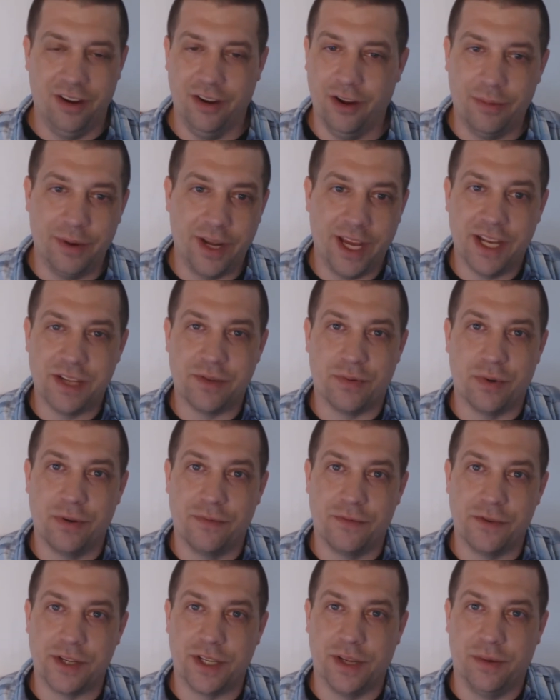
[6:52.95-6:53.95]
nobody has
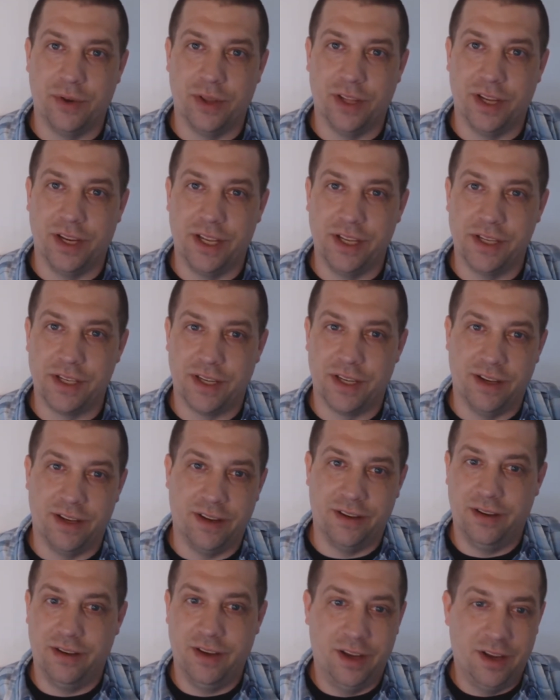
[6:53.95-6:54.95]
room for someone that needs
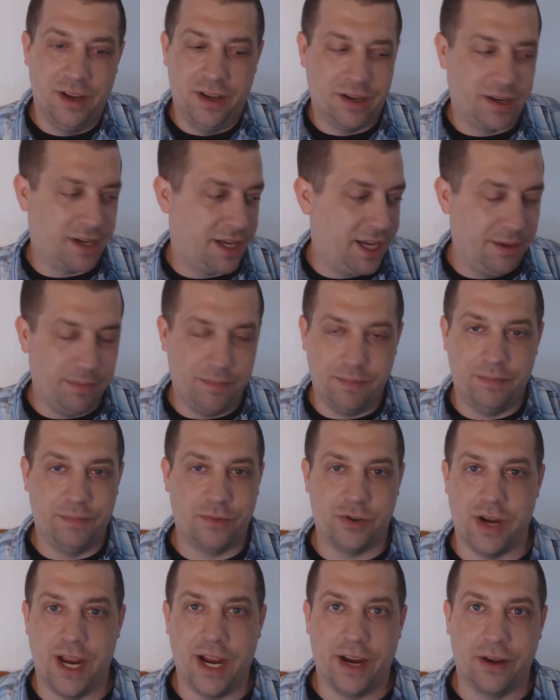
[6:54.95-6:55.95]
to keep
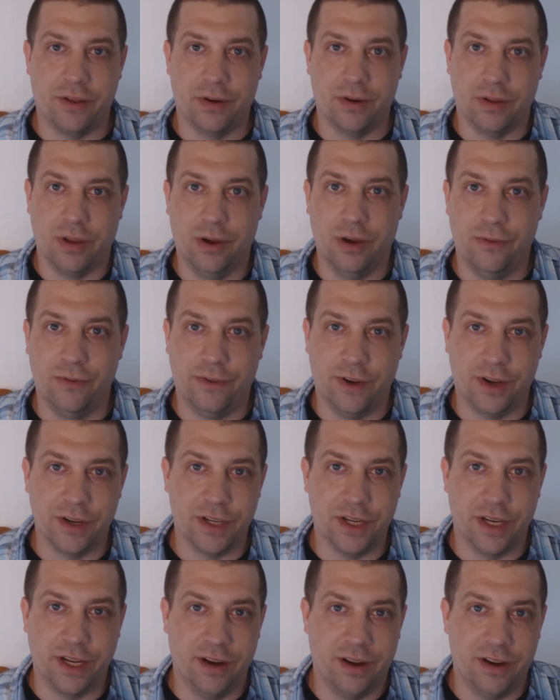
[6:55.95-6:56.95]
track of their low
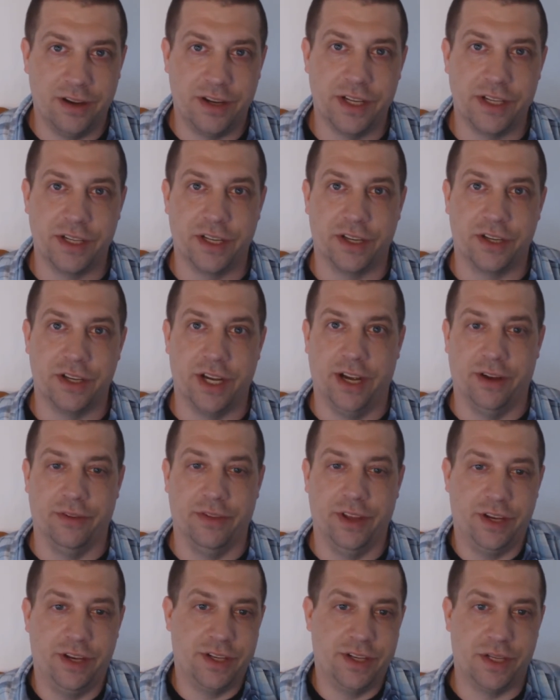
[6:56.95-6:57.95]
functioning autistic
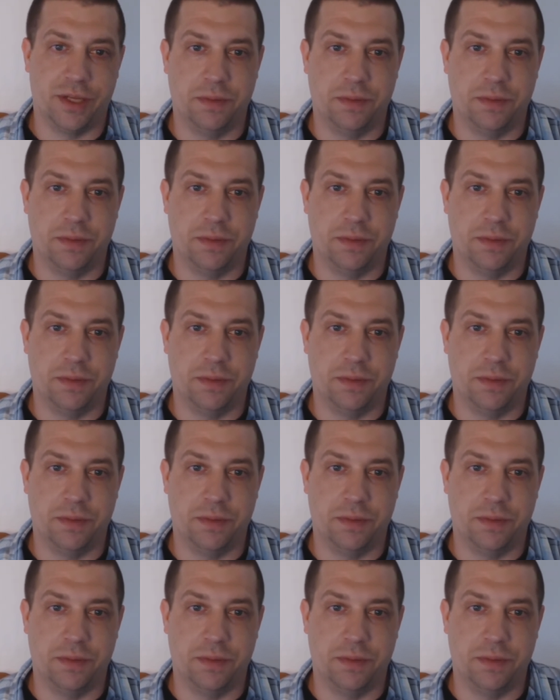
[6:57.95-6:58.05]
child.